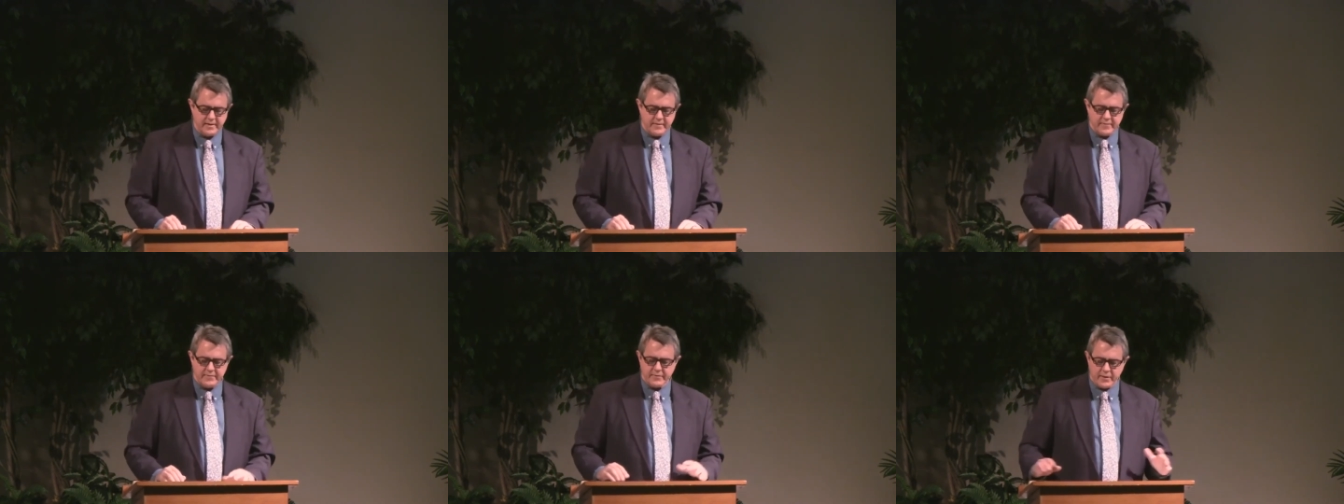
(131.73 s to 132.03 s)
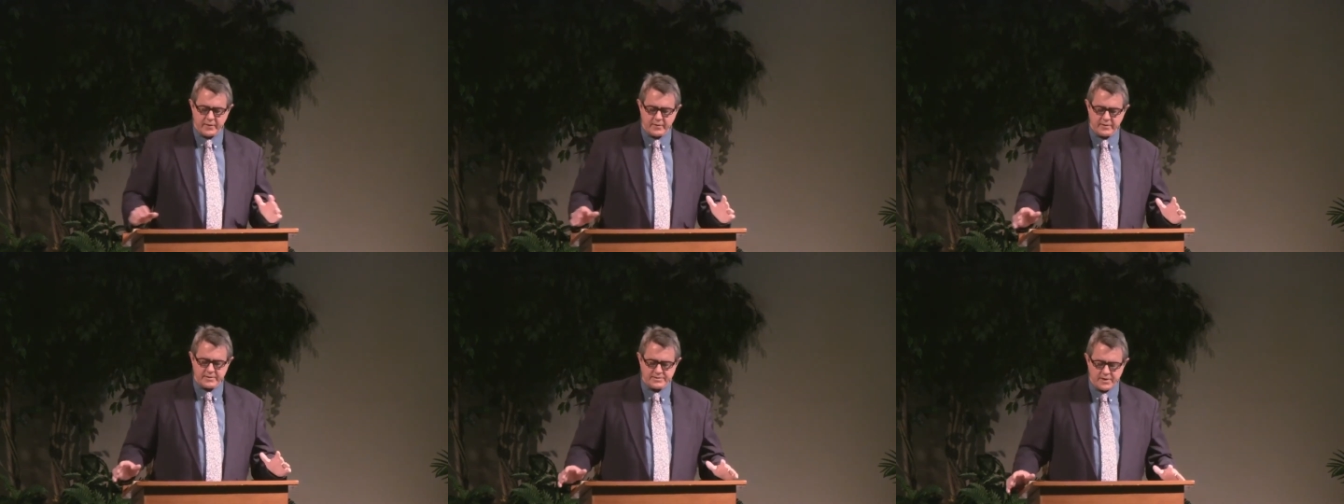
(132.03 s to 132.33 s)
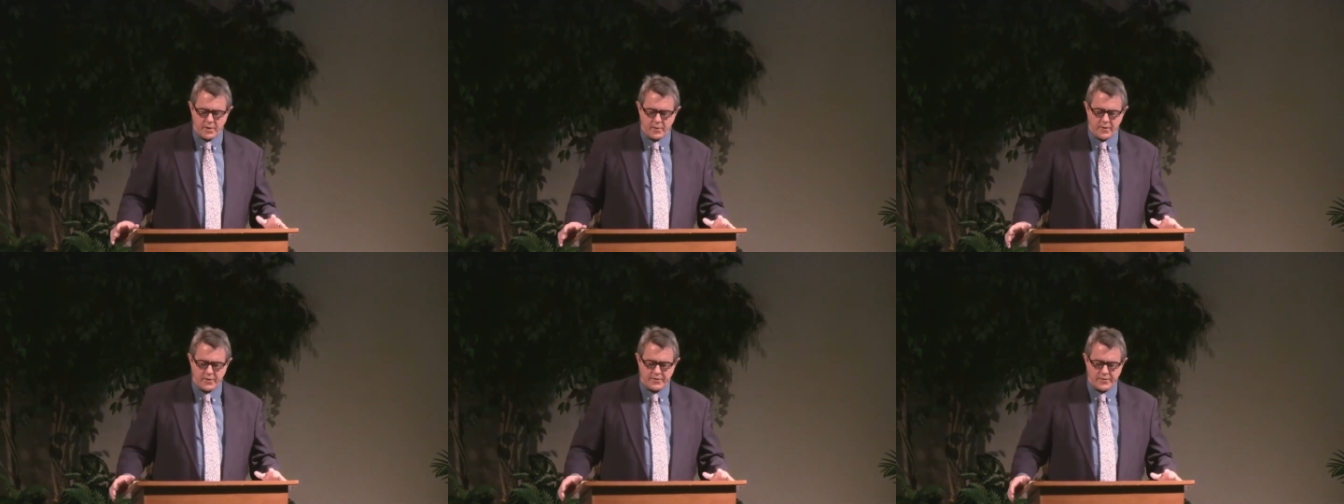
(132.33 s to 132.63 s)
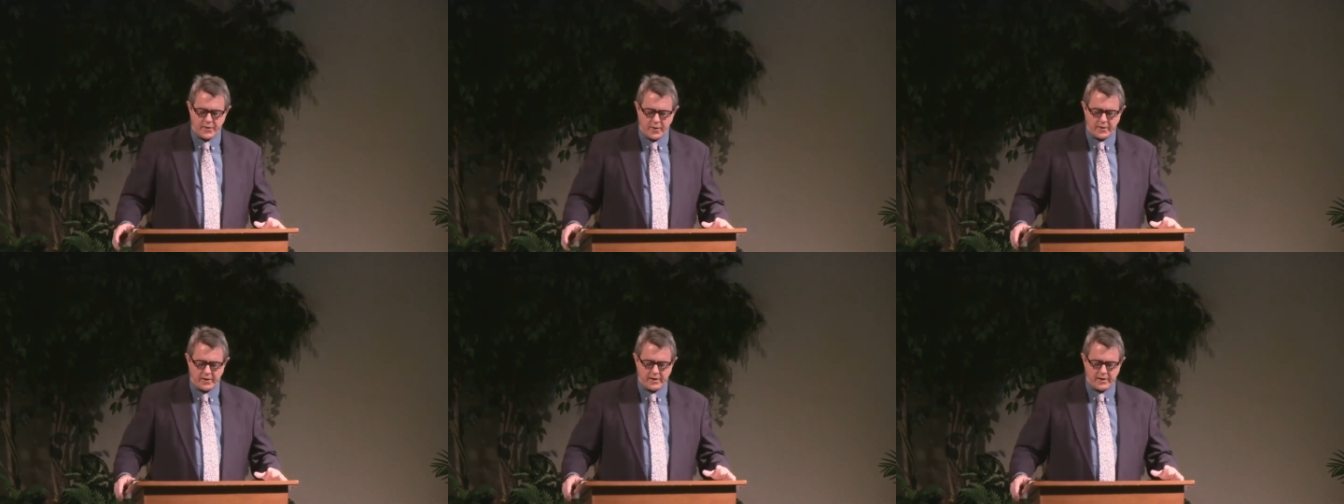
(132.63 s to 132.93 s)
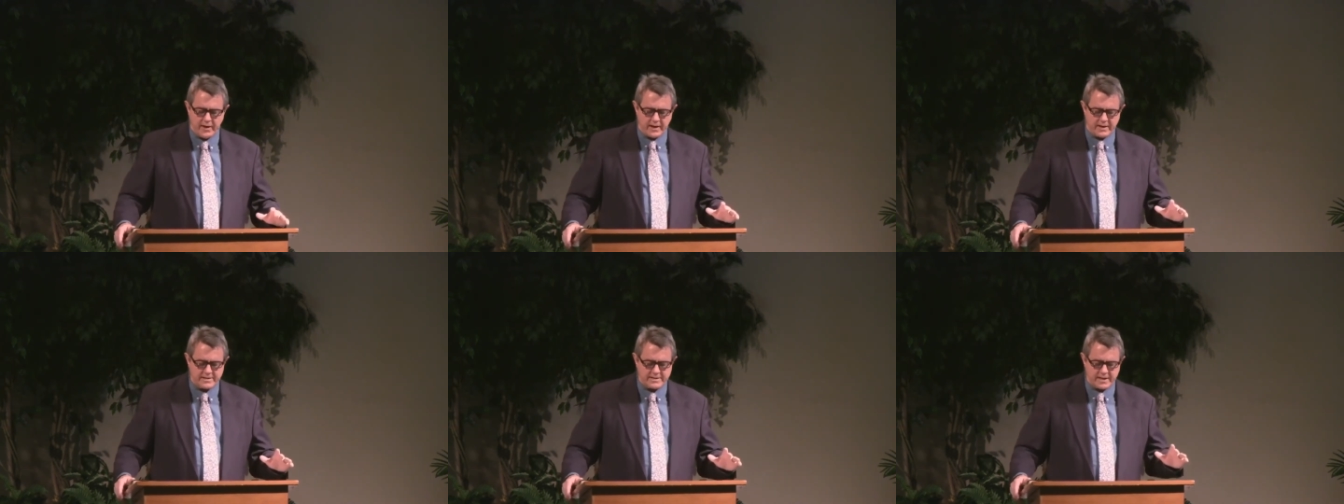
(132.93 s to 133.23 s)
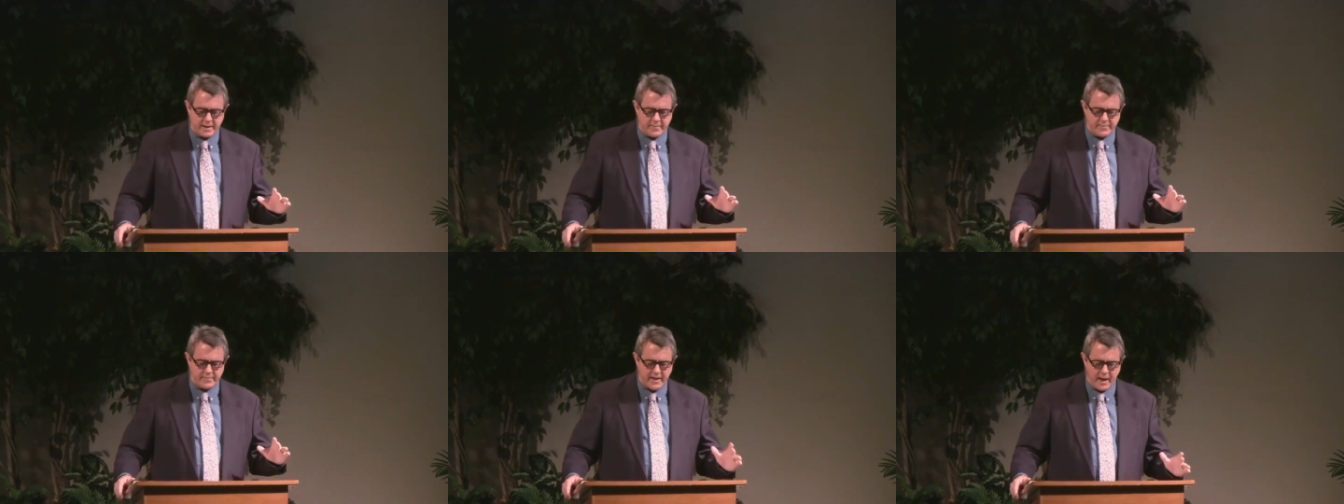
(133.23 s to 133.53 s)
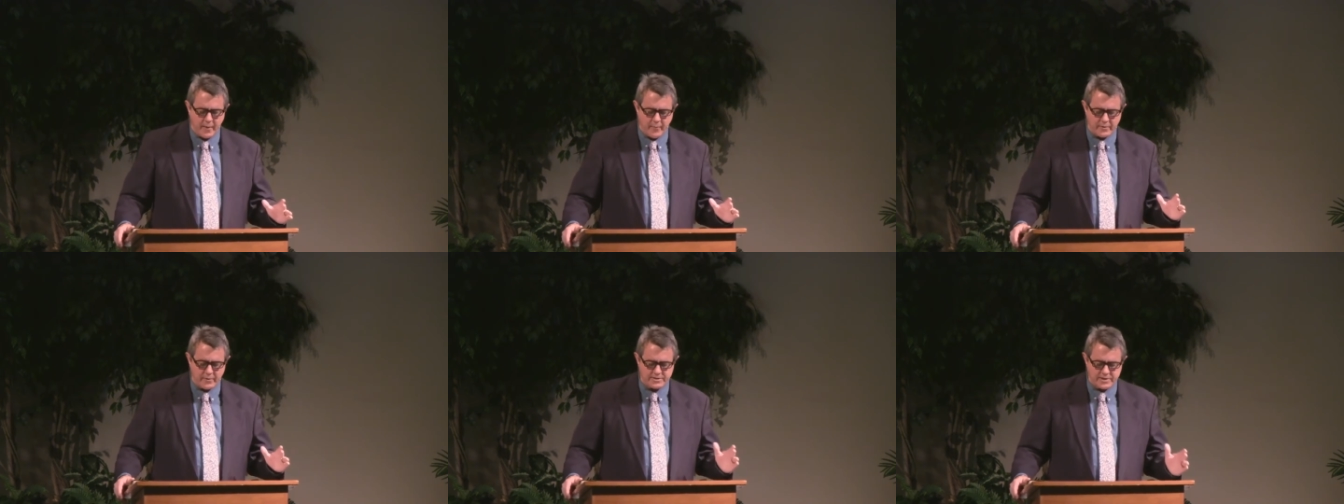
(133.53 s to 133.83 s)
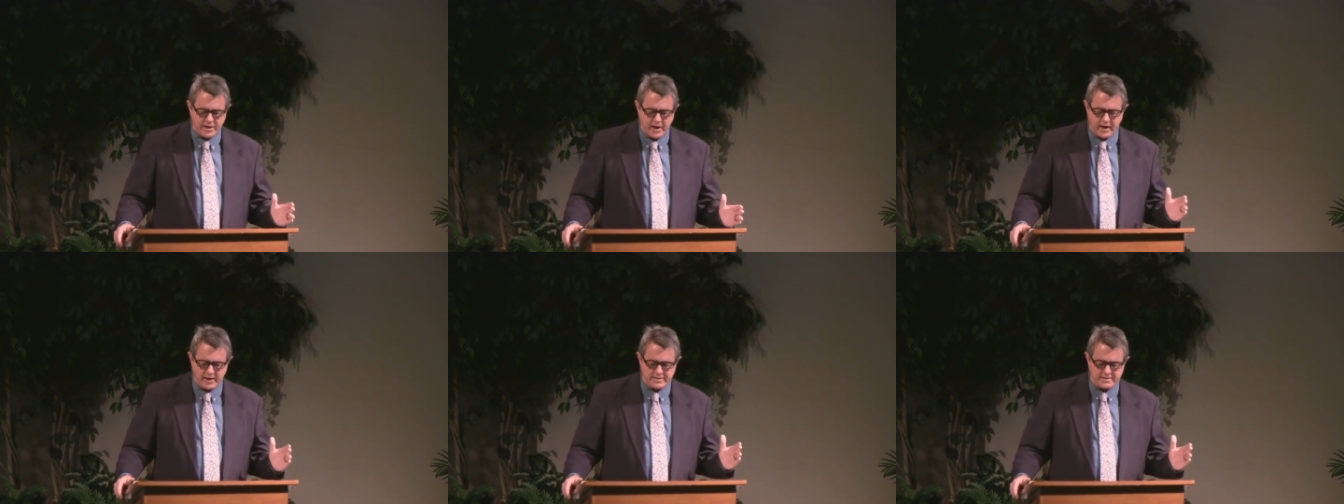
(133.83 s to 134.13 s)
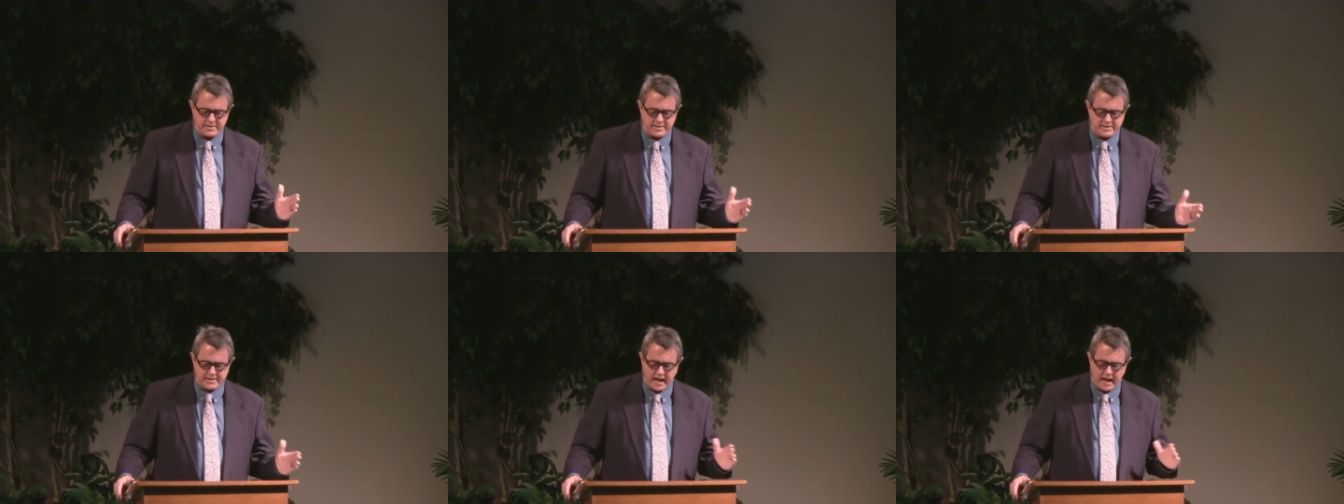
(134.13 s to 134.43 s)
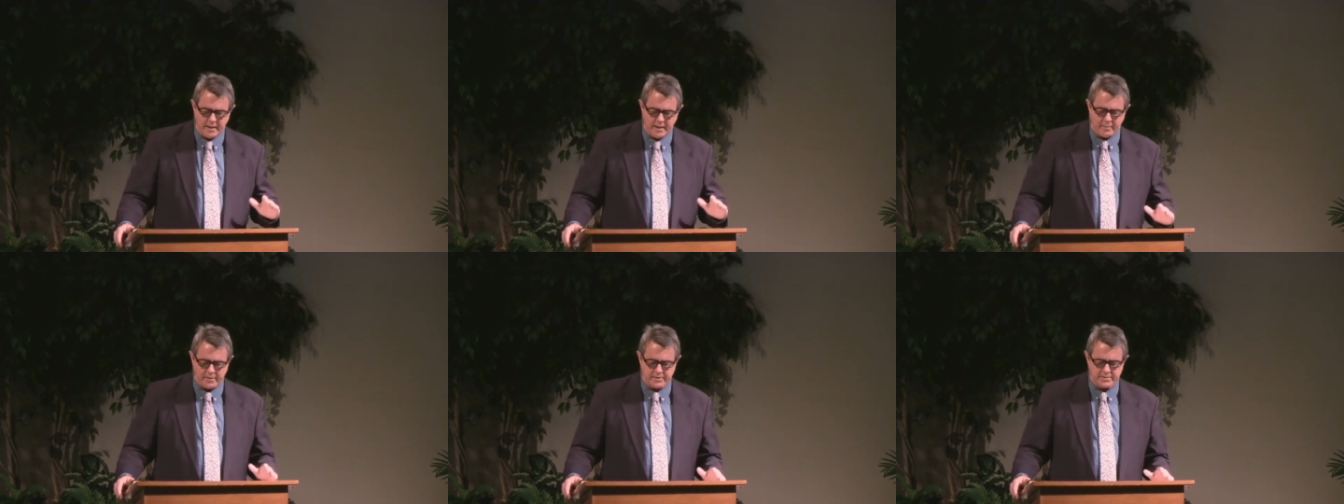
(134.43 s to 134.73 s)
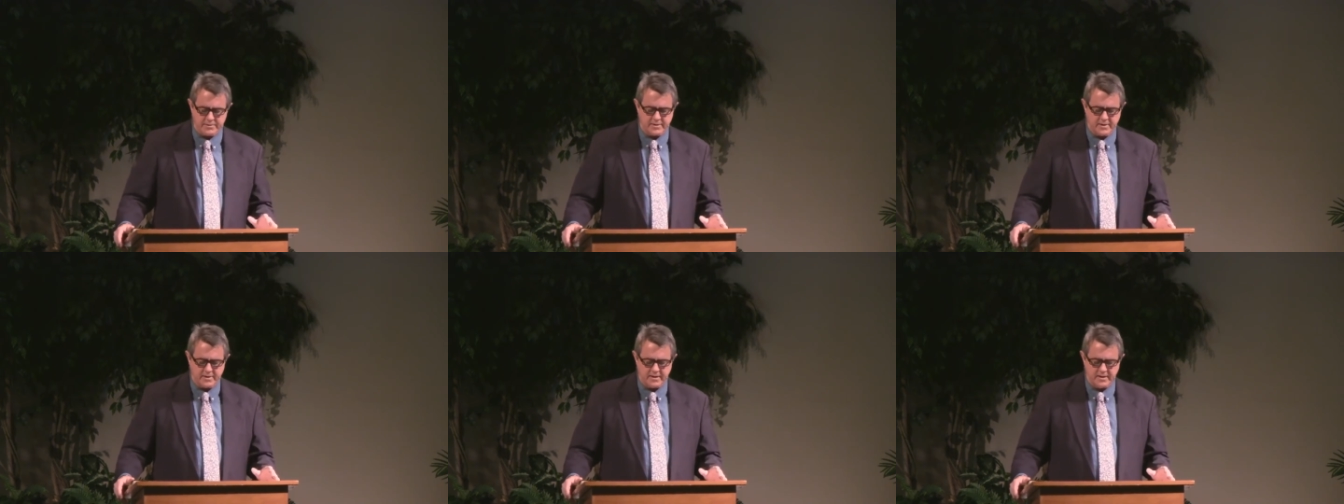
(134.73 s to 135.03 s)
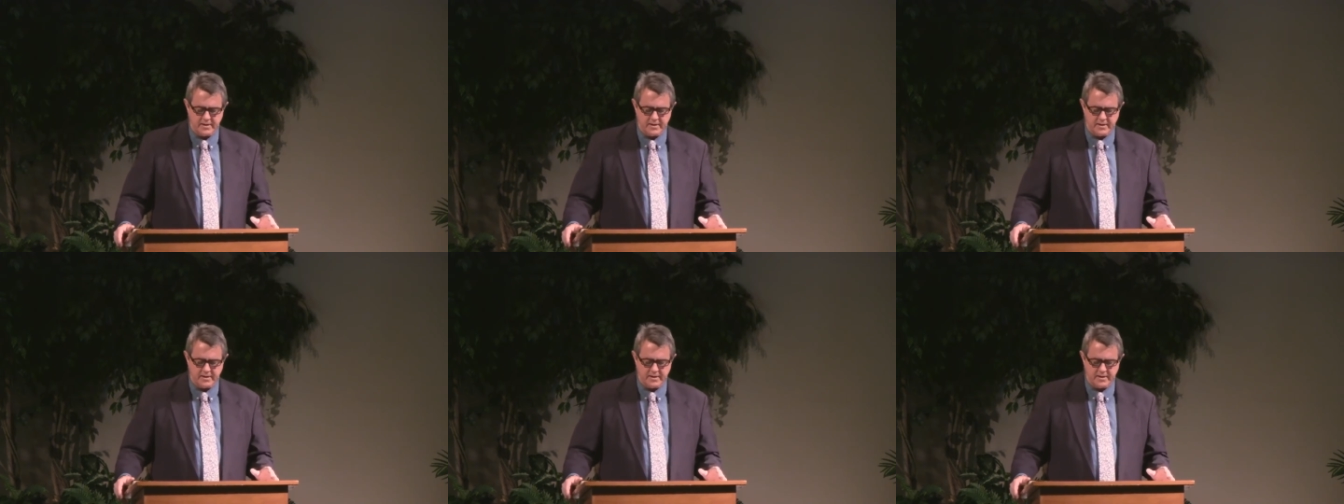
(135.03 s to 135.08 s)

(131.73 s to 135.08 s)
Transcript: for there is no authority except that which God has established.